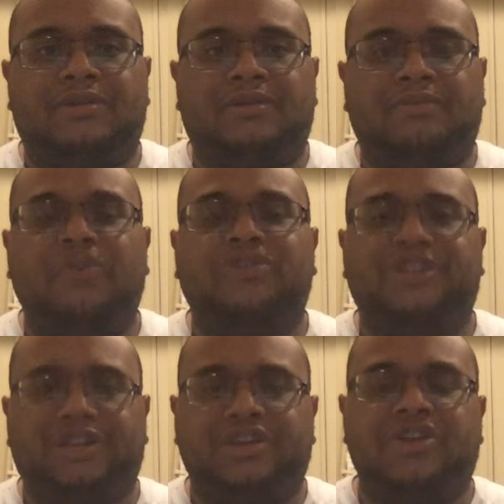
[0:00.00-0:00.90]

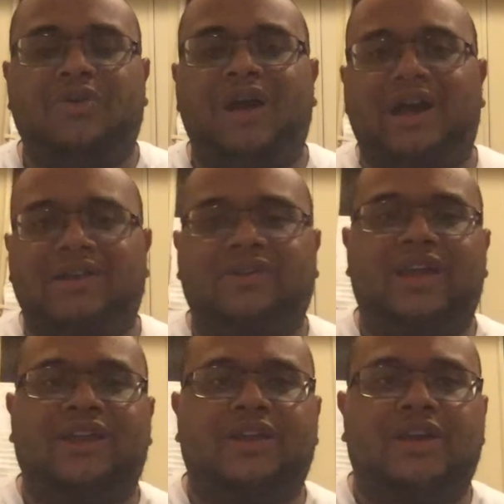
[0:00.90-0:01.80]
Bullshit. You know how I know
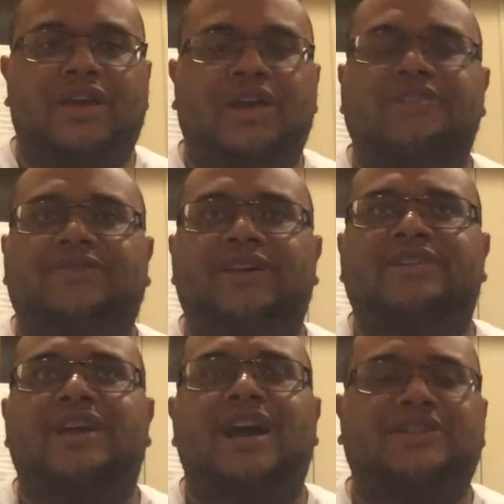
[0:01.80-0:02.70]
that? Because if there's
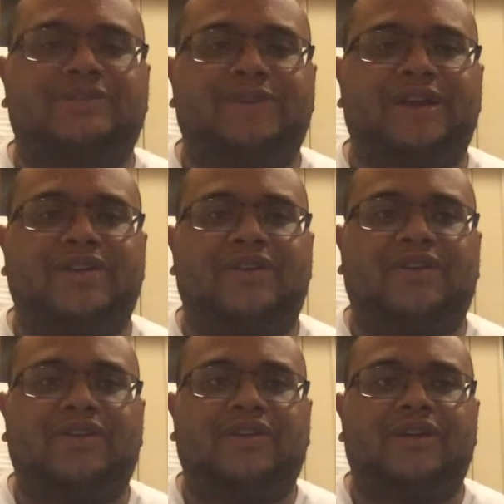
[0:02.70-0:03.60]
contraband on
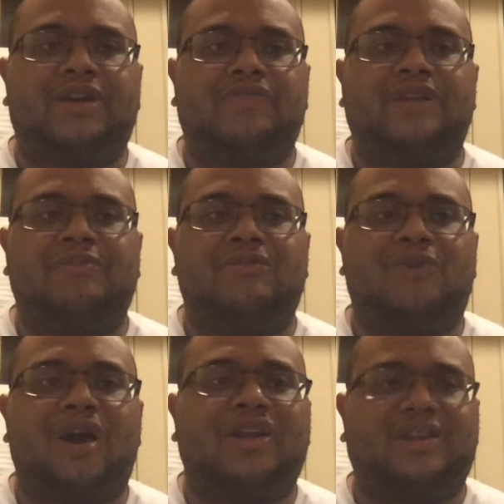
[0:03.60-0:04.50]
her, number
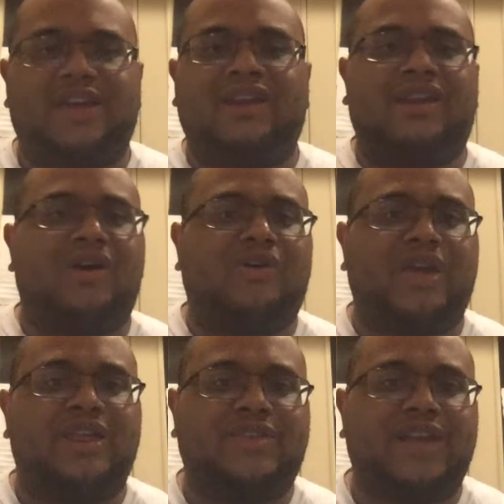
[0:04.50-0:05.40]
one, get along,
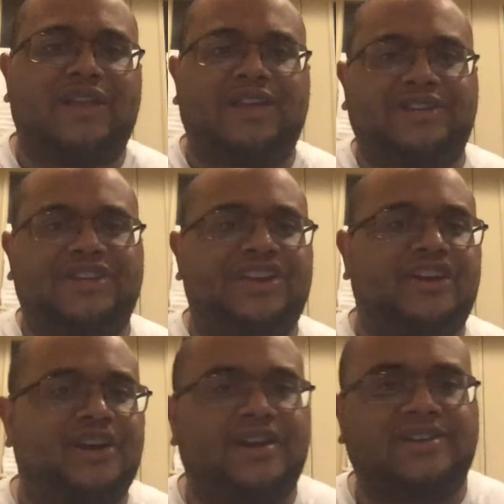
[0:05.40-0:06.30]
anything that she could
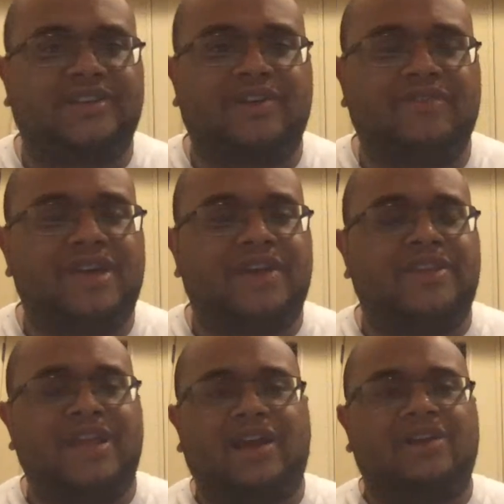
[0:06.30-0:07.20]
cut herself, they're
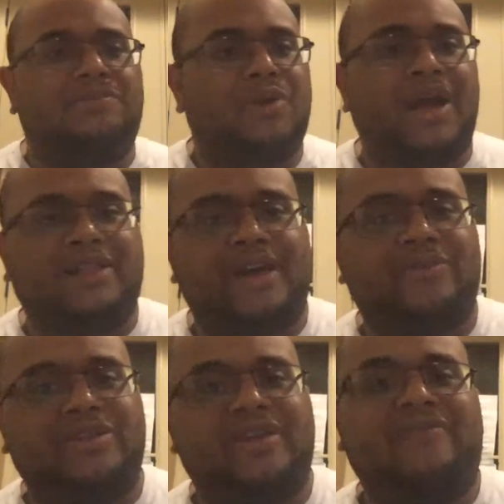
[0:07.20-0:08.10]
not going to prod that
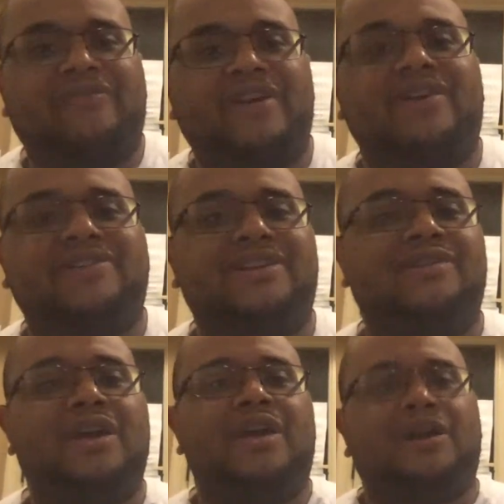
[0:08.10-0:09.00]
with their fingers.
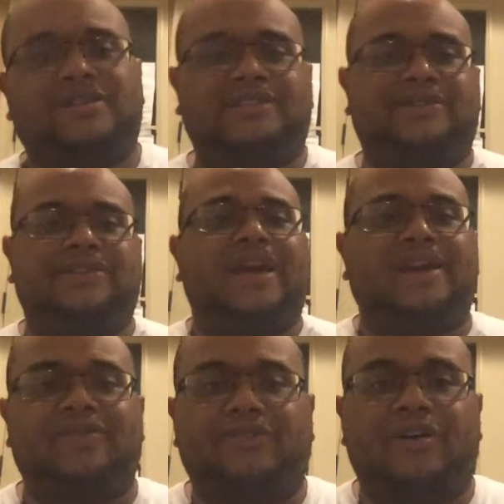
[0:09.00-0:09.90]
And second
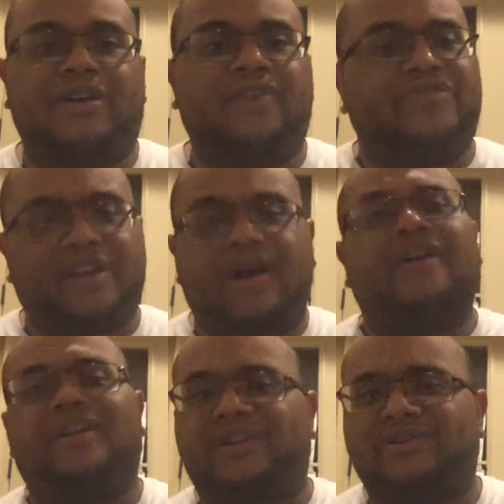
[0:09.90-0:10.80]
of all, if they are
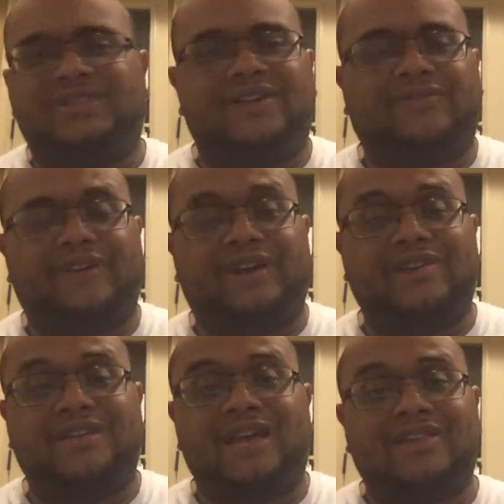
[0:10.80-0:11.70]
going to use their
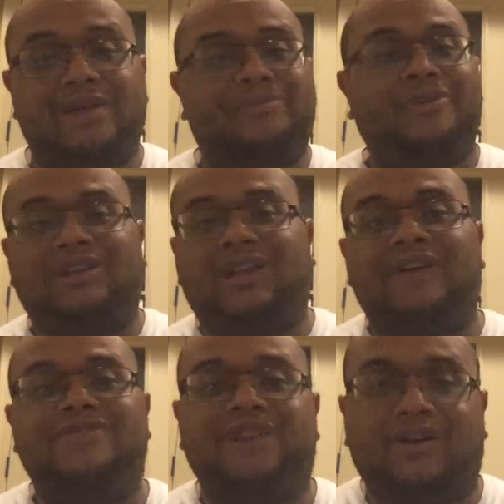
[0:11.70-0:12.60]
fingers, they put
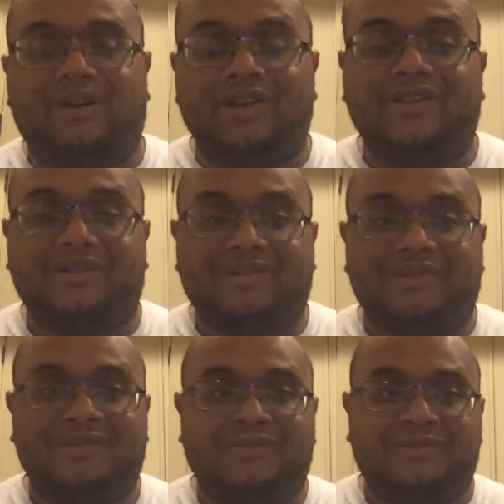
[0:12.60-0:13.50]
gloves on
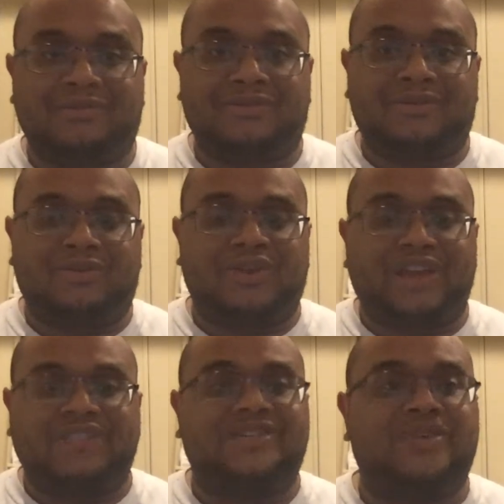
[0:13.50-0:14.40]
when
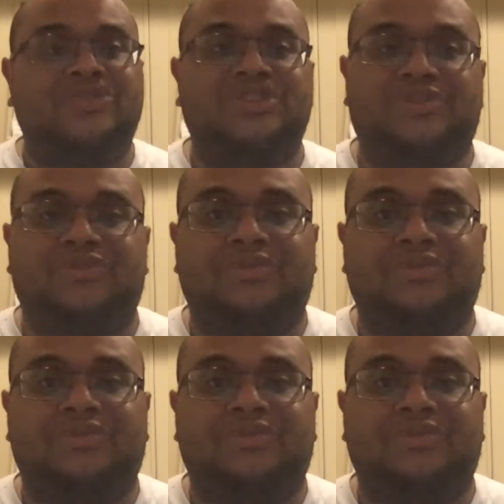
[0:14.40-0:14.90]
they search you.